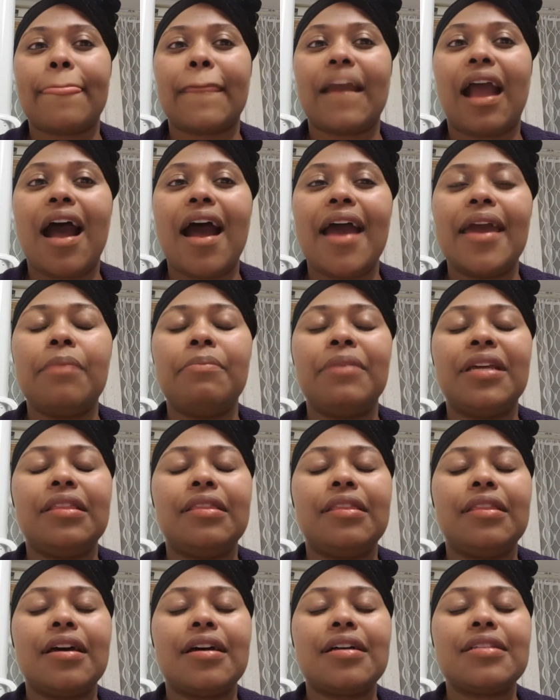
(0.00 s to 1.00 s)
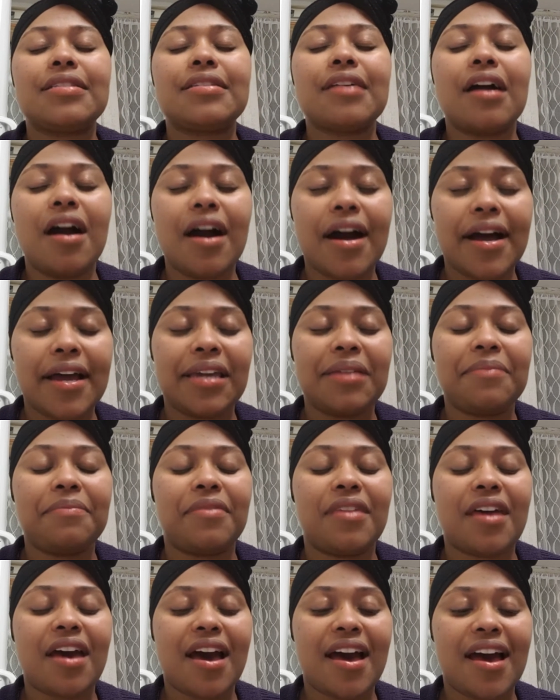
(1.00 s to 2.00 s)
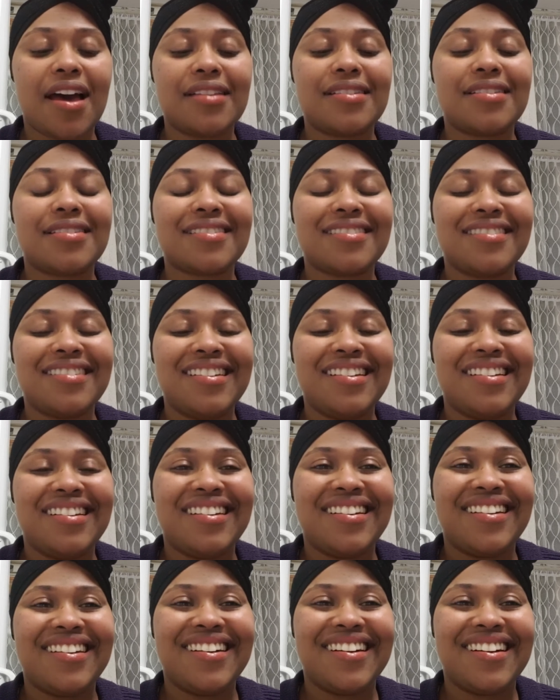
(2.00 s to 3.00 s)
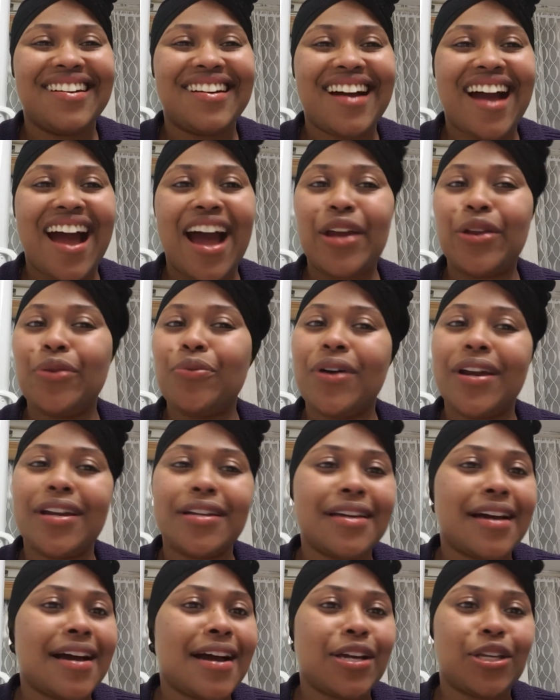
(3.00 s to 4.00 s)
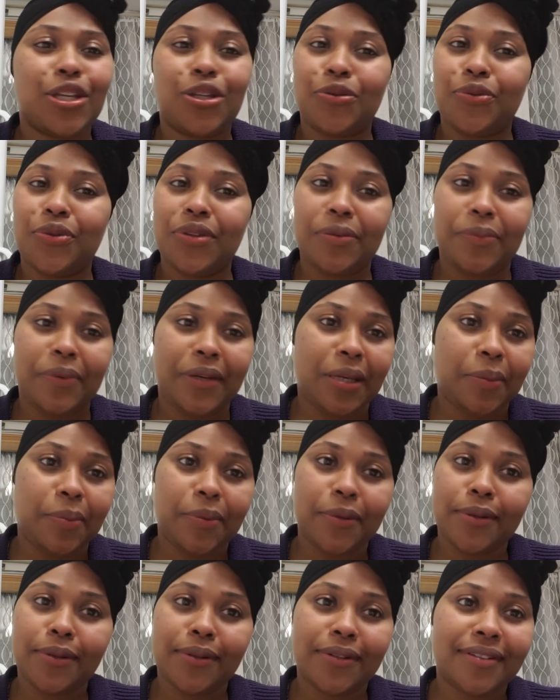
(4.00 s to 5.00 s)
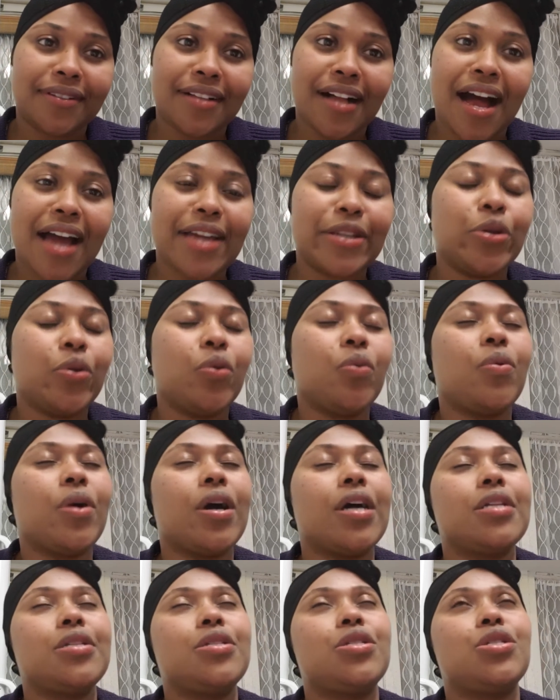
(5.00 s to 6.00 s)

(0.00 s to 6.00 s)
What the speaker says: in that time that I don't want to argue with people. I don't want